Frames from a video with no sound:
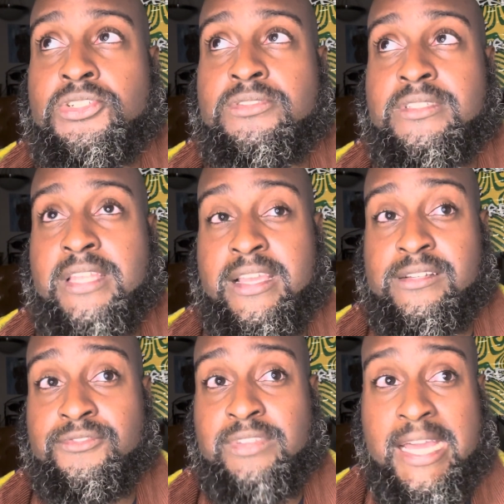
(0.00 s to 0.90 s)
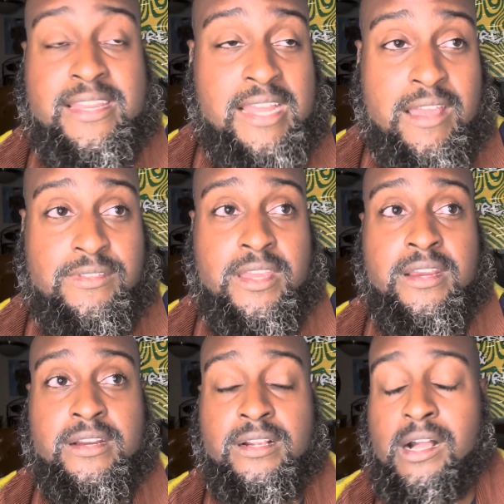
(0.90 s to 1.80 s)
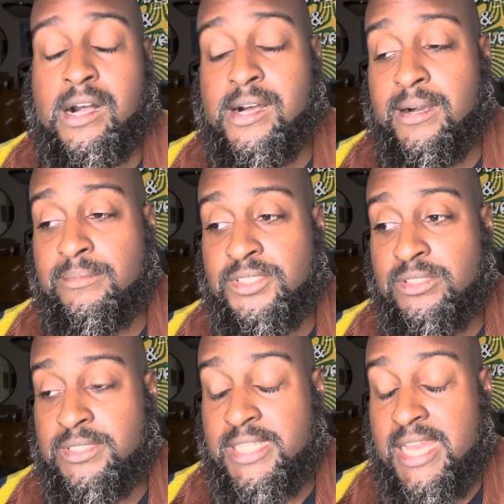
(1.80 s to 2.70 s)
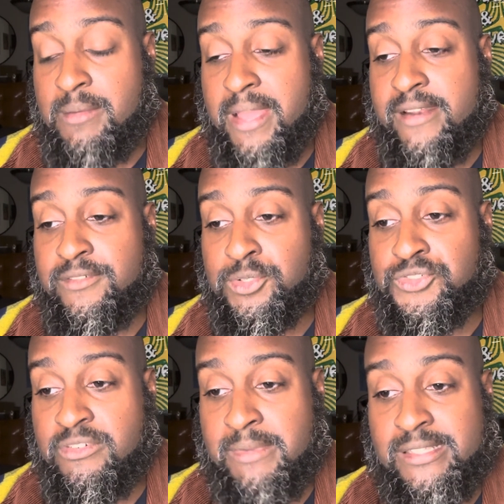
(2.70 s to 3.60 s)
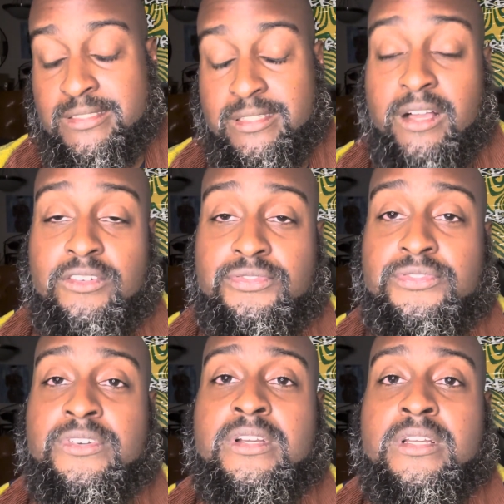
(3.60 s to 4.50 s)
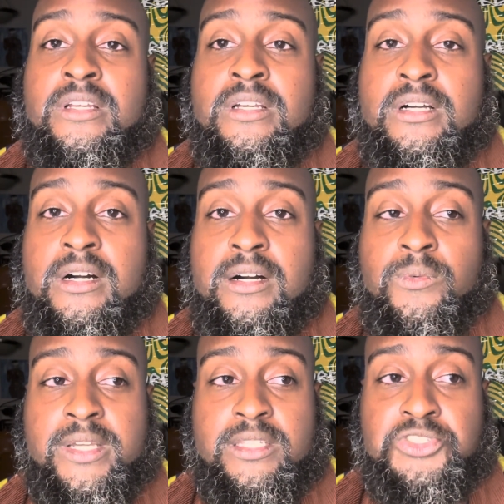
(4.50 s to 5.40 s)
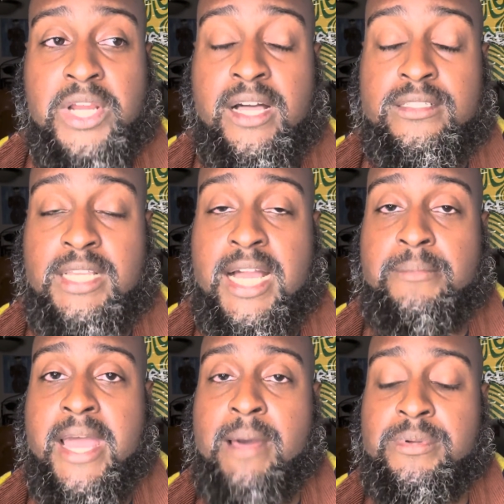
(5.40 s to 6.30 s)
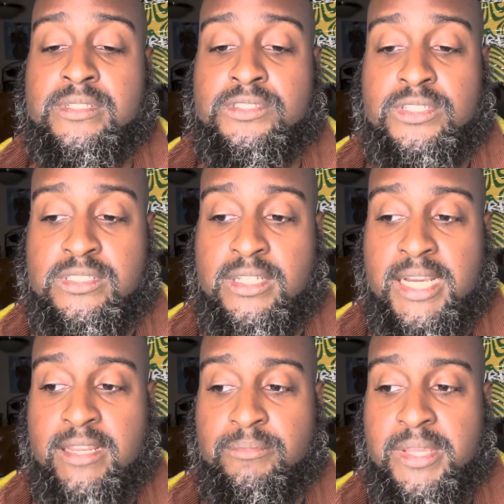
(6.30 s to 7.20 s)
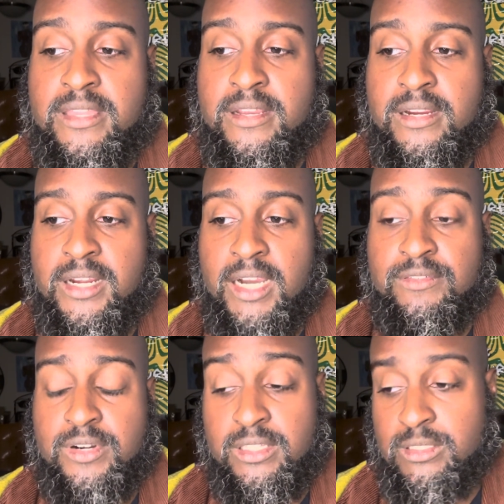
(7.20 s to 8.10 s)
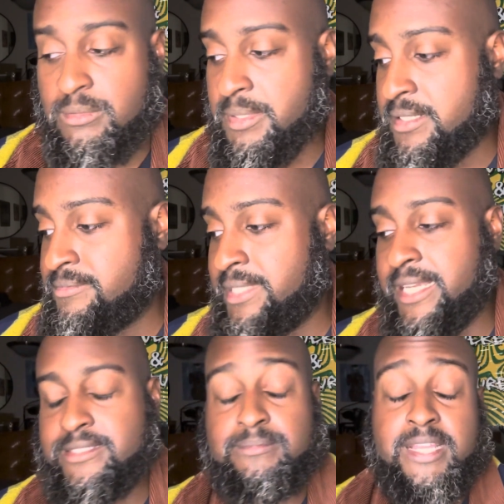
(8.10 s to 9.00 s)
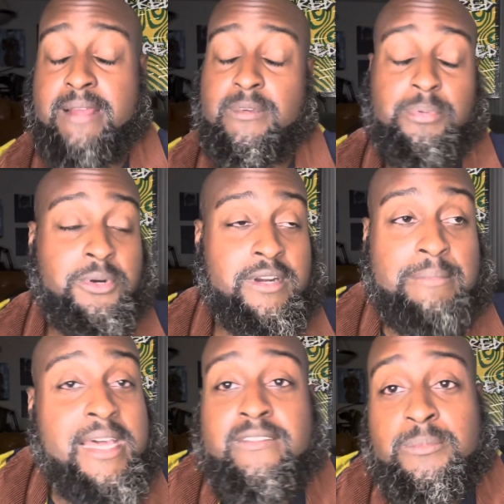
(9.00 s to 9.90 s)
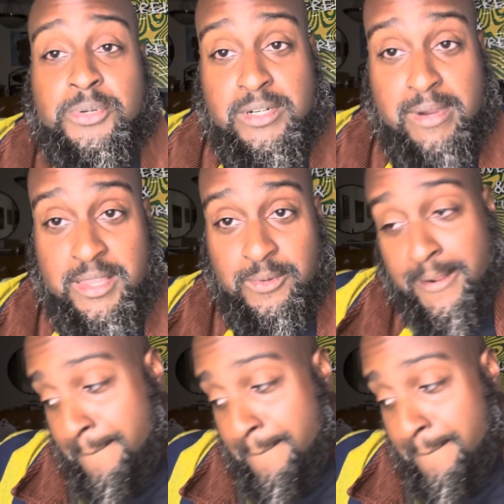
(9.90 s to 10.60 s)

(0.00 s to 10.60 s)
take a flight down there to Louisiana, Baton Rouge for myself when the trial time happens, just to kind of be there and cover it a little bit like some damn reporter. I'm not a reporter, by the way.